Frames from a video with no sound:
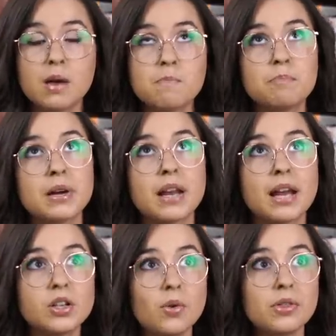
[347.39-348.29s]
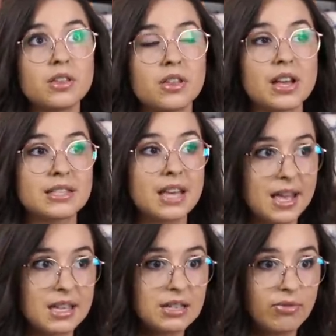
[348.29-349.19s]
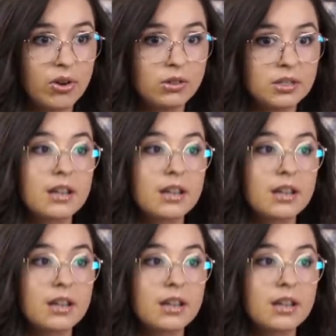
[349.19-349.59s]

but I don't think that that's his fault.